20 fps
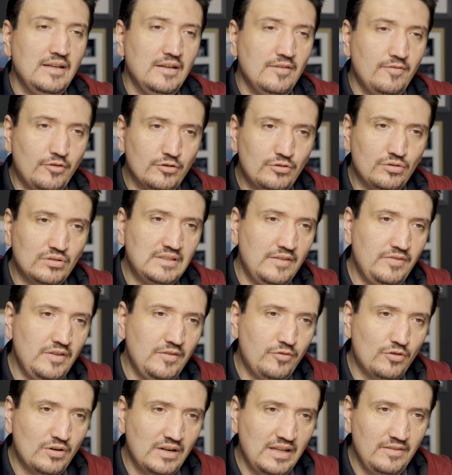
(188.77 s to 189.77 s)
photography,
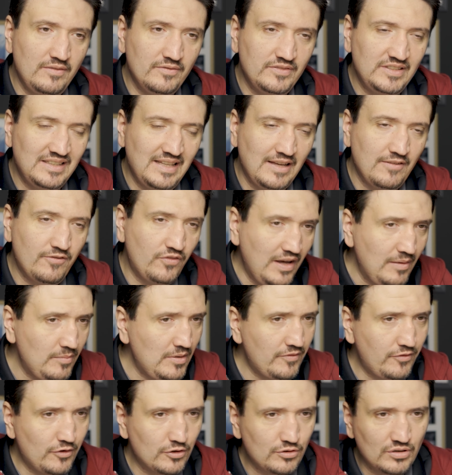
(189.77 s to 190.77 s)
for everyday
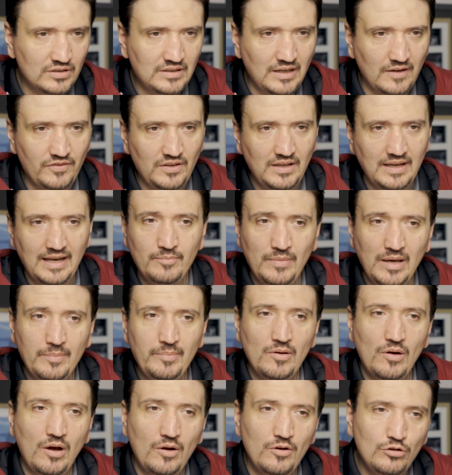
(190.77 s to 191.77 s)
family photography, and
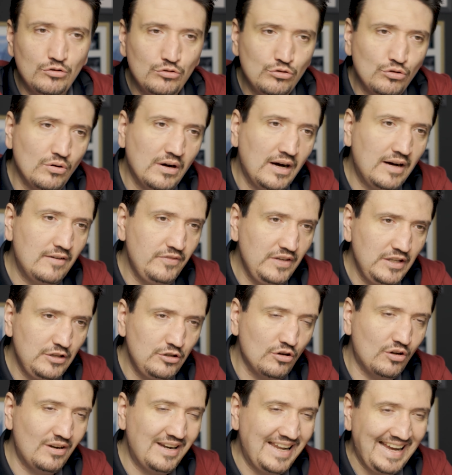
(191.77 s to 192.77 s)
maybe I will do a
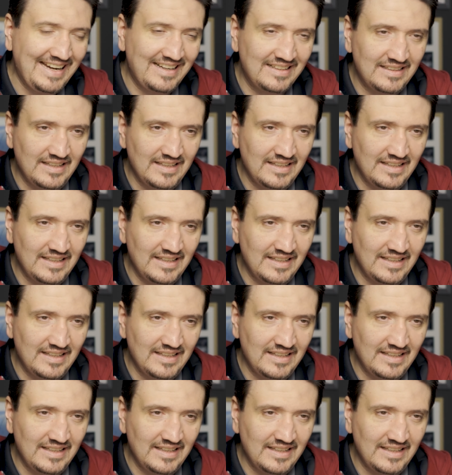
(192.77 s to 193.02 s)
video like